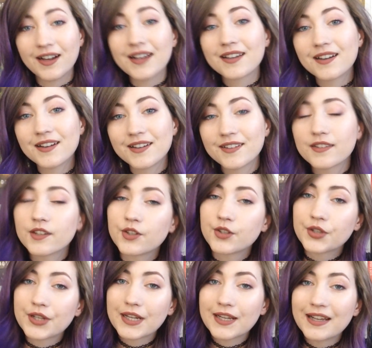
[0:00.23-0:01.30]
Hi guys,
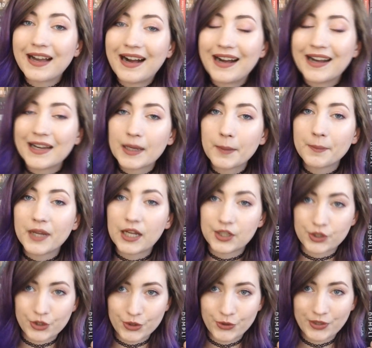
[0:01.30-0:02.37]
today I am
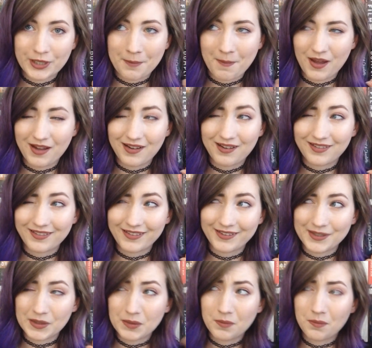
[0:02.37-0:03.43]
doing
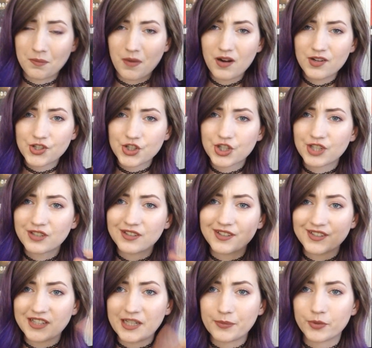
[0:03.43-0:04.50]
my March
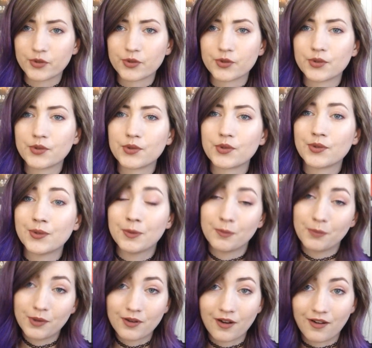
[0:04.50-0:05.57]
and April book